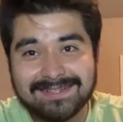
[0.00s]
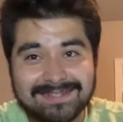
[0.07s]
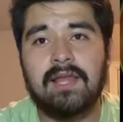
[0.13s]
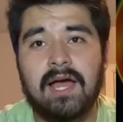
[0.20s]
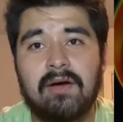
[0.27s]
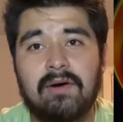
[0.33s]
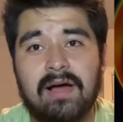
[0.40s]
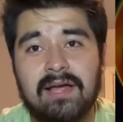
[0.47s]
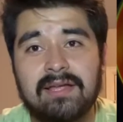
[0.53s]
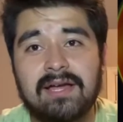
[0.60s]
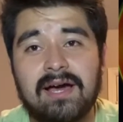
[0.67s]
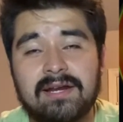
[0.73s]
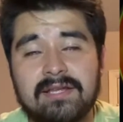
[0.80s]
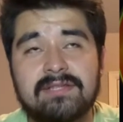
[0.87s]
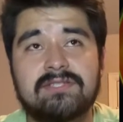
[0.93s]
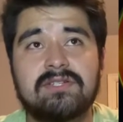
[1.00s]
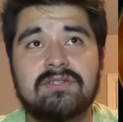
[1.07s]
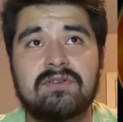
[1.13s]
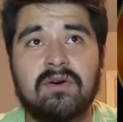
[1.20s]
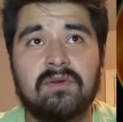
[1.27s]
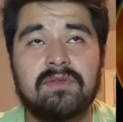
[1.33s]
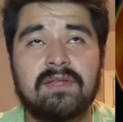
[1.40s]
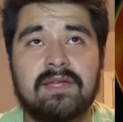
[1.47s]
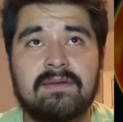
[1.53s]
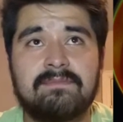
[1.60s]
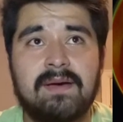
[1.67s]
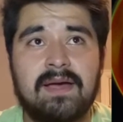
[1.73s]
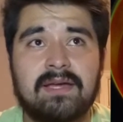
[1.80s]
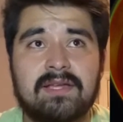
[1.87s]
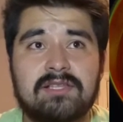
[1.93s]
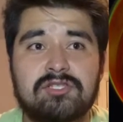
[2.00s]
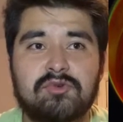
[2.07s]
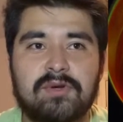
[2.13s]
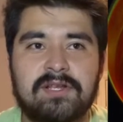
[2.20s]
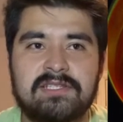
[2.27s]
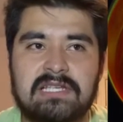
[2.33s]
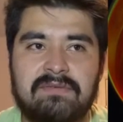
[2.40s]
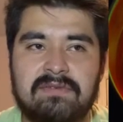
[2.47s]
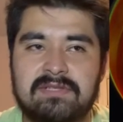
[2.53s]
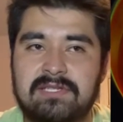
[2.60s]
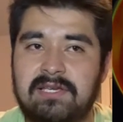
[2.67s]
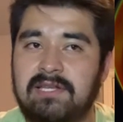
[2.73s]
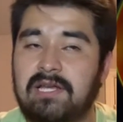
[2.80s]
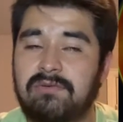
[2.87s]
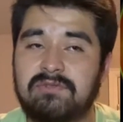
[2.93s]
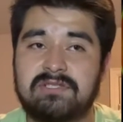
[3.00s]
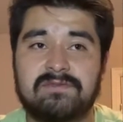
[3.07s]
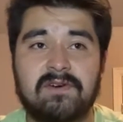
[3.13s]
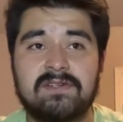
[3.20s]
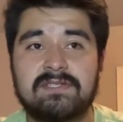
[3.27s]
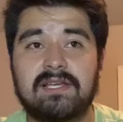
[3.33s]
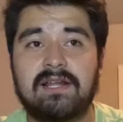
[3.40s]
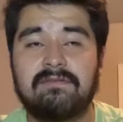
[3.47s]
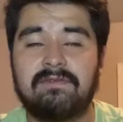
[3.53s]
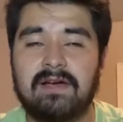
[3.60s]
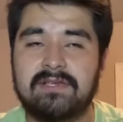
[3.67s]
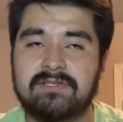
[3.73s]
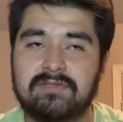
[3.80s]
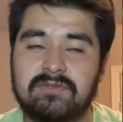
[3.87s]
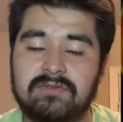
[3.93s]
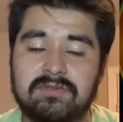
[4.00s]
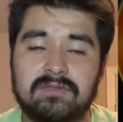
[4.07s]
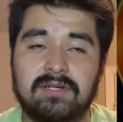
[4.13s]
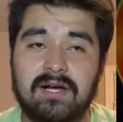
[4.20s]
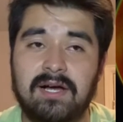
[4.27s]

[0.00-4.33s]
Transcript: Now, I got into GoldLink back in 2017. I was fresh out of high school.